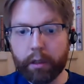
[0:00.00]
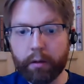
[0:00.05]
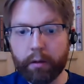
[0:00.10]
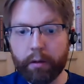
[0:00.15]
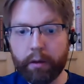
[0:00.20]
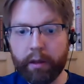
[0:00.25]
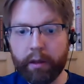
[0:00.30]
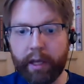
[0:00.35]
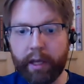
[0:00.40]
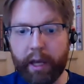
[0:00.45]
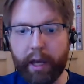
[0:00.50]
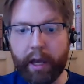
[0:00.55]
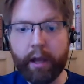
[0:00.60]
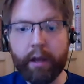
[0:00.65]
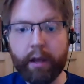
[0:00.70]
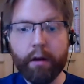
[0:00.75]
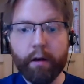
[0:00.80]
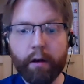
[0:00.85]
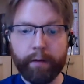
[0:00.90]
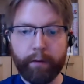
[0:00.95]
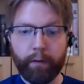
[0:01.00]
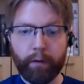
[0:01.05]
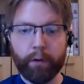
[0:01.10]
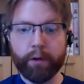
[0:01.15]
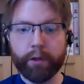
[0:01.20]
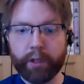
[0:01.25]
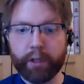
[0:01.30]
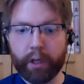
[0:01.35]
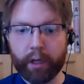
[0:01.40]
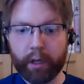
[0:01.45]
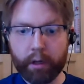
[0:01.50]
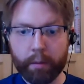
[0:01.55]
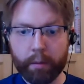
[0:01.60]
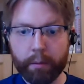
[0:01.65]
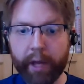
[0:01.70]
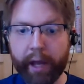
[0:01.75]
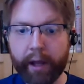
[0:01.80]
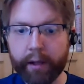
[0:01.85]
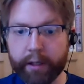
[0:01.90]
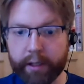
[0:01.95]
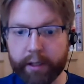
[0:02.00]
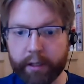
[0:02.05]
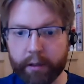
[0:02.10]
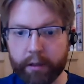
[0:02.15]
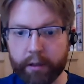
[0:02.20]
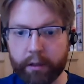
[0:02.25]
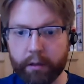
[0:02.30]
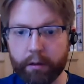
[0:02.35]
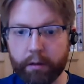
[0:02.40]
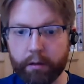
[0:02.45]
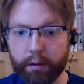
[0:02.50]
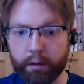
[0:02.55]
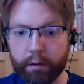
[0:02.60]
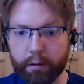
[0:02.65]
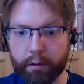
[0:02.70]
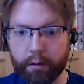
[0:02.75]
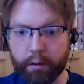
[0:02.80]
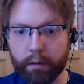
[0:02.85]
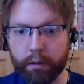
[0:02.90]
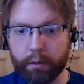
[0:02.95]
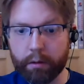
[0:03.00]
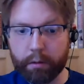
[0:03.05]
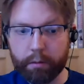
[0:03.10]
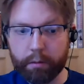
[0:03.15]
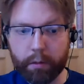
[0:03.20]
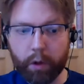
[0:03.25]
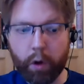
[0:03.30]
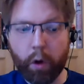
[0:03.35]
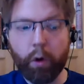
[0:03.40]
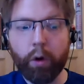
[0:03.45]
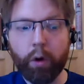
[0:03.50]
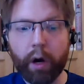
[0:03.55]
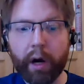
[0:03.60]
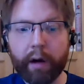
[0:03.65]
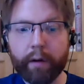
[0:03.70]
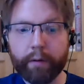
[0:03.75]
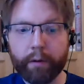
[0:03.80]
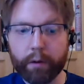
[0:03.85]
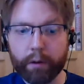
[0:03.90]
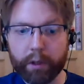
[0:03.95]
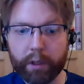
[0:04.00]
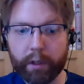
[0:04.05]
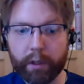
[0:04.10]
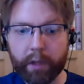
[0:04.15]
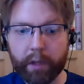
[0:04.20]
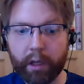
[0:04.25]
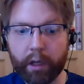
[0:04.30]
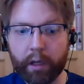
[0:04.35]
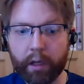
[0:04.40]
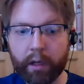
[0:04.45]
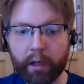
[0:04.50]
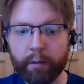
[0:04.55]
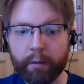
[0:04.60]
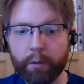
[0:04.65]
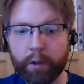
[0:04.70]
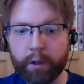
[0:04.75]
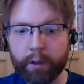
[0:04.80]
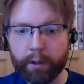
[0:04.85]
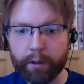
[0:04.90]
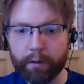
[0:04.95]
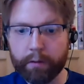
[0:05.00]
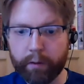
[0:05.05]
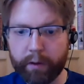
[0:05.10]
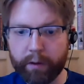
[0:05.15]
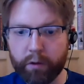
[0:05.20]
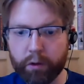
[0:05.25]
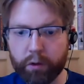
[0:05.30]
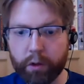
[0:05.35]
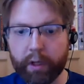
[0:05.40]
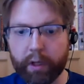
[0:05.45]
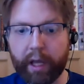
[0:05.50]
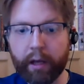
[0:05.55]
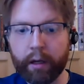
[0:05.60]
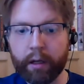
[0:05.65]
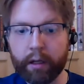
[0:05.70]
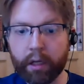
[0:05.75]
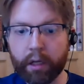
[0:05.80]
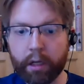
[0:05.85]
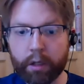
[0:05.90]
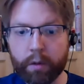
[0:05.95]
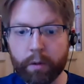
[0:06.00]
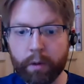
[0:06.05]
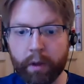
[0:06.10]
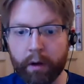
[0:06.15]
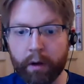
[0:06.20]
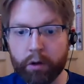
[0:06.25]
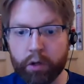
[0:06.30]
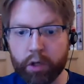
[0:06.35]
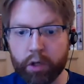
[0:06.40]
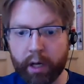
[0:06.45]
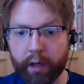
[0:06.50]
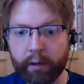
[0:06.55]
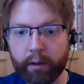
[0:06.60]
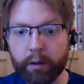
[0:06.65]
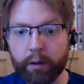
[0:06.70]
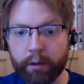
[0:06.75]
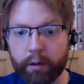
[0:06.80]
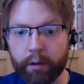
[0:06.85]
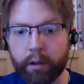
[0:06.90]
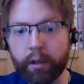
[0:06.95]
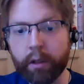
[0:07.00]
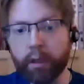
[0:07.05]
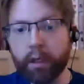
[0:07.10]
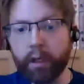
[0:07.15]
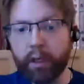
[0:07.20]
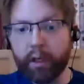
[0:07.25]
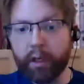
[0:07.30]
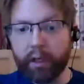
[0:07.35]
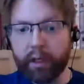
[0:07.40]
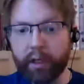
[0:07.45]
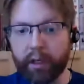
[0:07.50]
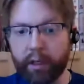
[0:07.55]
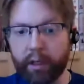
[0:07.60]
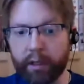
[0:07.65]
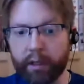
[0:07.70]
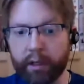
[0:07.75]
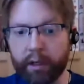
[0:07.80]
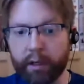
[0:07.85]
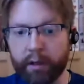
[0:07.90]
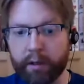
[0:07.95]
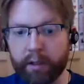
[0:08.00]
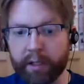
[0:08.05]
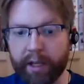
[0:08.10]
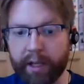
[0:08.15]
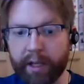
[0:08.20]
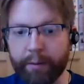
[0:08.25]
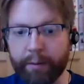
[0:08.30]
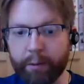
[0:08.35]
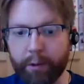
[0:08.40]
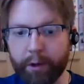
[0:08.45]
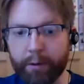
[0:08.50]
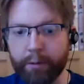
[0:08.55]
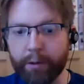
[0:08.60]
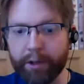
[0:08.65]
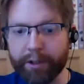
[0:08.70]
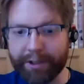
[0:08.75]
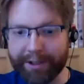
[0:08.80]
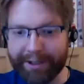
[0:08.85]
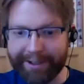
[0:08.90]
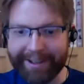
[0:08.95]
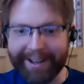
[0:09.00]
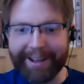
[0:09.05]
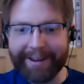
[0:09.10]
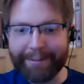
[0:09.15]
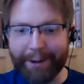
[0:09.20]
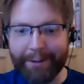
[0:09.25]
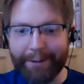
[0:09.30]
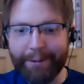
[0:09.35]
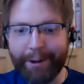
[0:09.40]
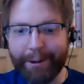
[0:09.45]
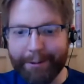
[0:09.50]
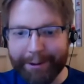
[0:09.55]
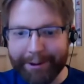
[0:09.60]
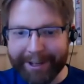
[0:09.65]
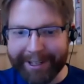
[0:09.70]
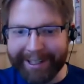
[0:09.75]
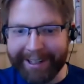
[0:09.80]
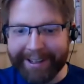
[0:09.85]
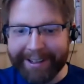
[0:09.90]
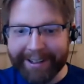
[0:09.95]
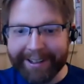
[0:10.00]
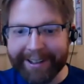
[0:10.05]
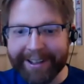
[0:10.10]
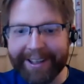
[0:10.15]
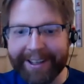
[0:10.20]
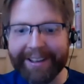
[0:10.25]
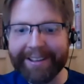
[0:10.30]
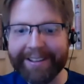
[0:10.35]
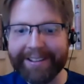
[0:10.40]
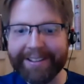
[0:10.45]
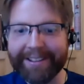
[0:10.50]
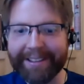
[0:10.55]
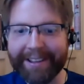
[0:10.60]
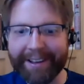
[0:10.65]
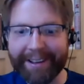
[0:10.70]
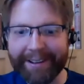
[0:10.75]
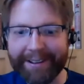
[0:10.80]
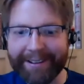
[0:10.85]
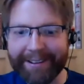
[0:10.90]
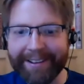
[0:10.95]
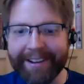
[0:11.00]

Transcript: the inner force that compels us to go after something, and that we sort of should get in touch with our childhood and understand what was it like when we were little kids that